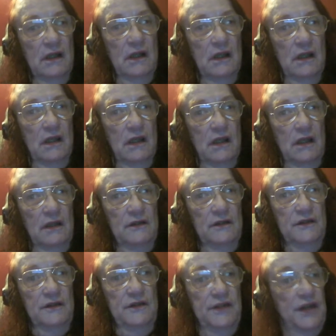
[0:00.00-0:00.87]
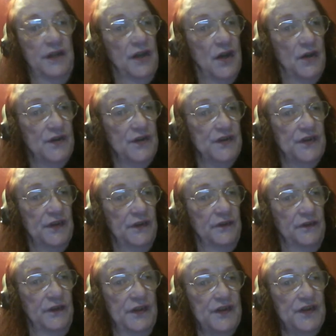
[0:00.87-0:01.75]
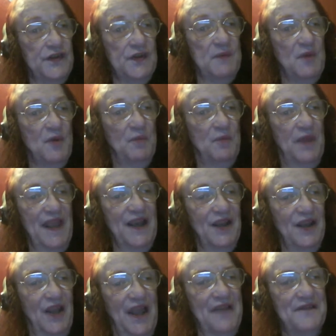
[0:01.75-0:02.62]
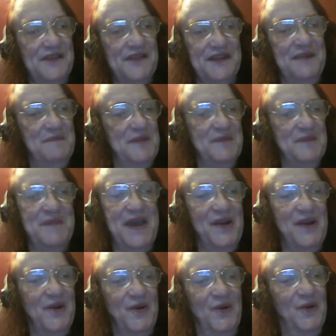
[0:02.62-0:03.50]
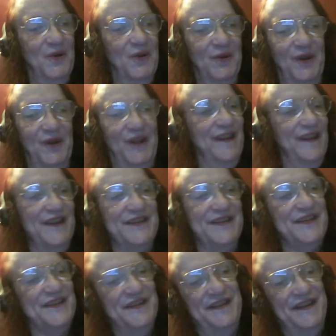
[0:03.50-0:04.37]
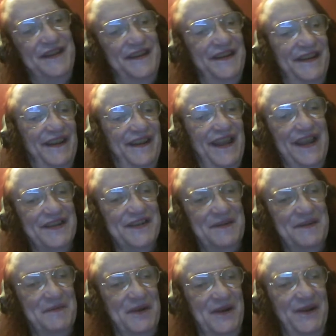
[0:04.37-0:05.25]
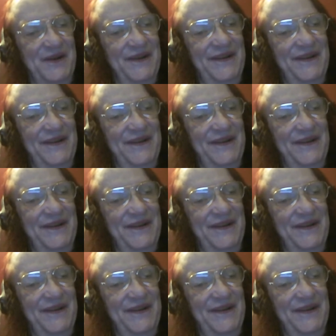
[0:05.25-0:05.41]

Do you notice that this summer Black lives seem to matter a whole lot less than they did last summer?